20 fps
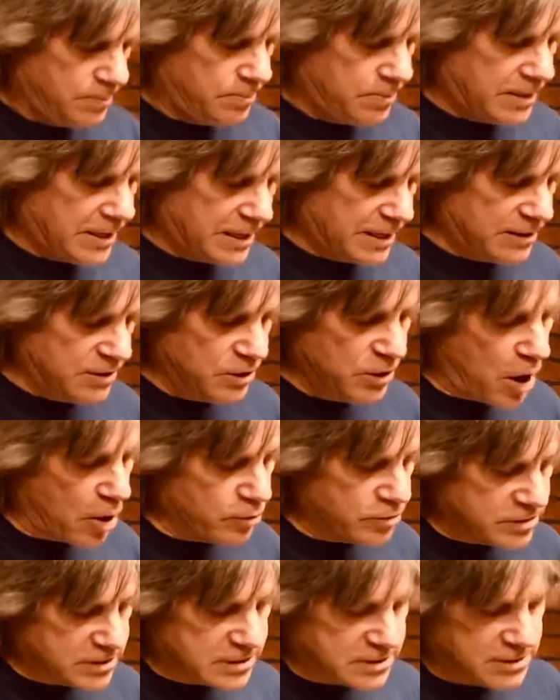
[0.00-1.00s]
playing
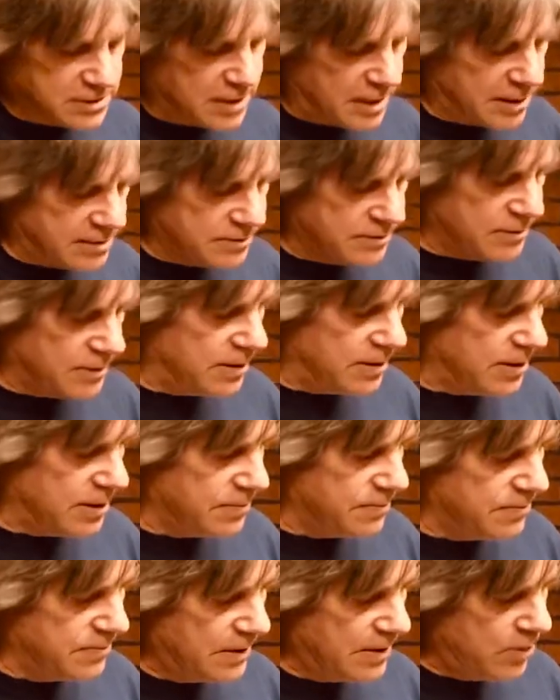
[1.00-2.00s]
notes that are
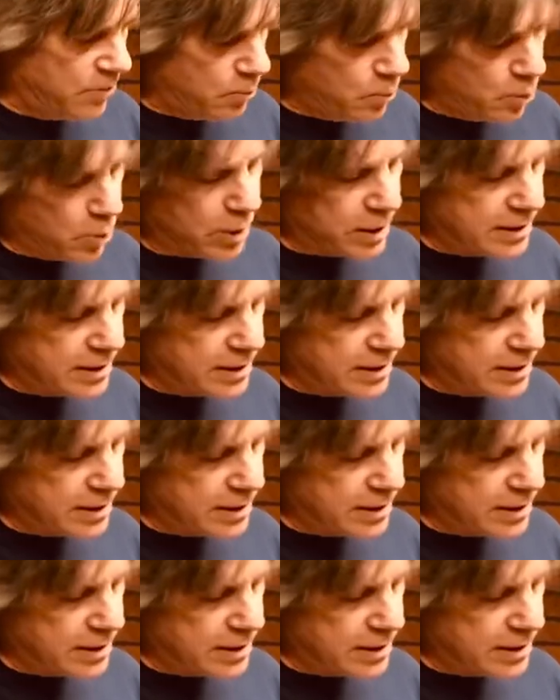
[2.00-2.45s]
work.